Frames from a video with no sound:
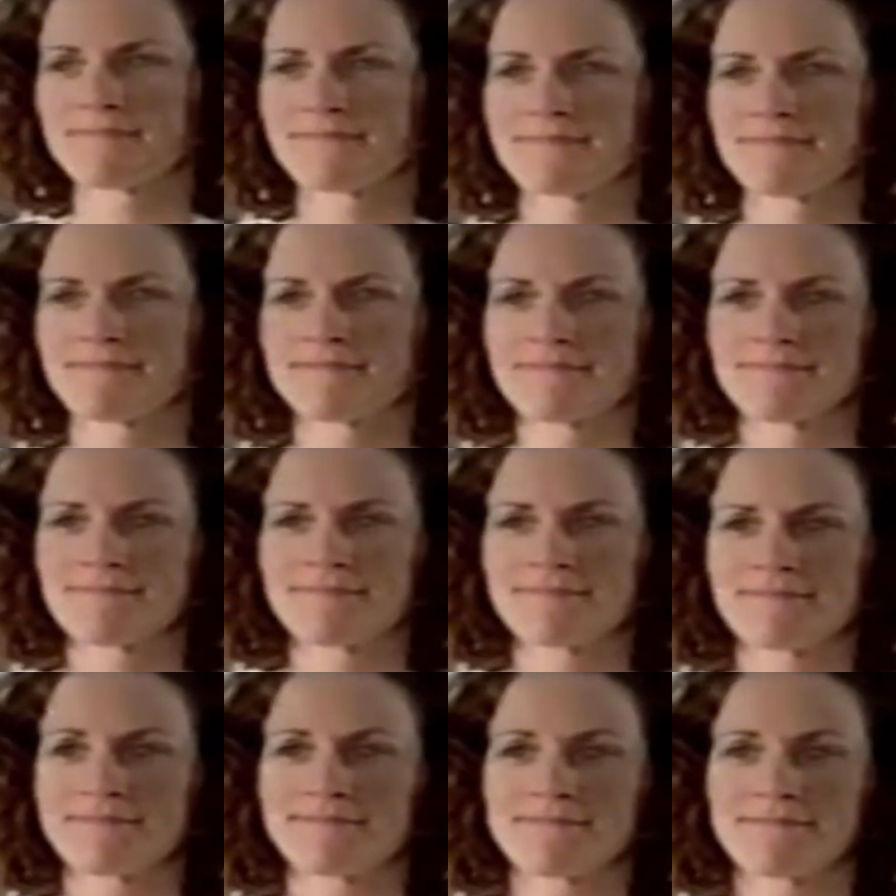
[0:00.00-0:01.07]

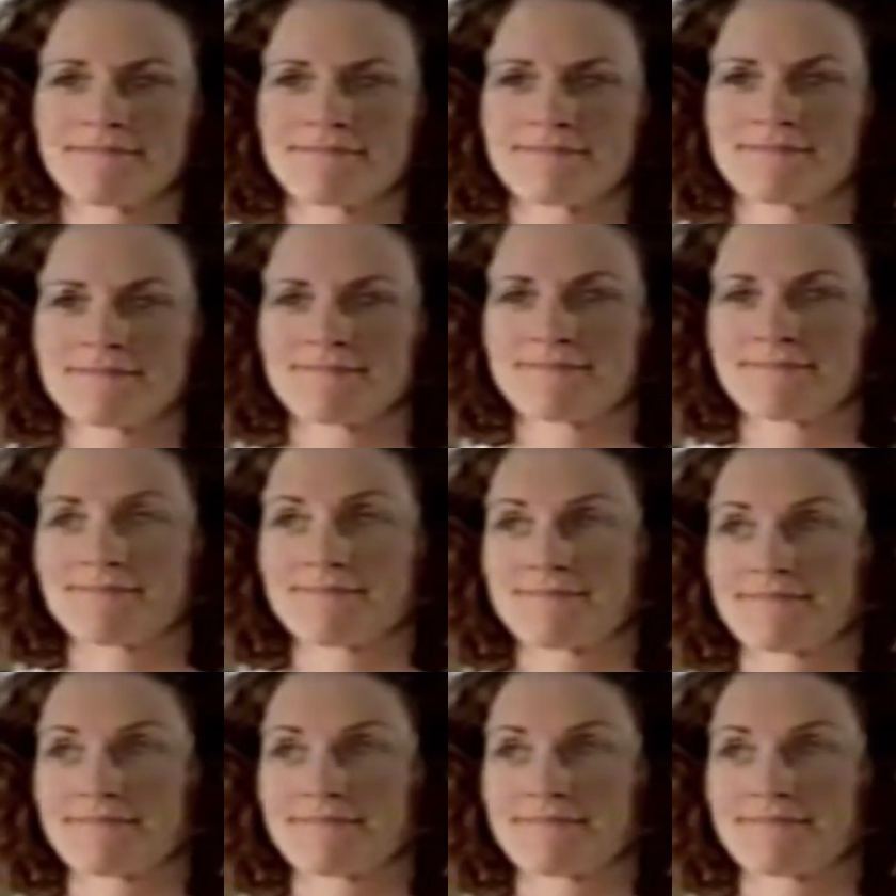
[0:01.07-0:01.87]
Nothing is said.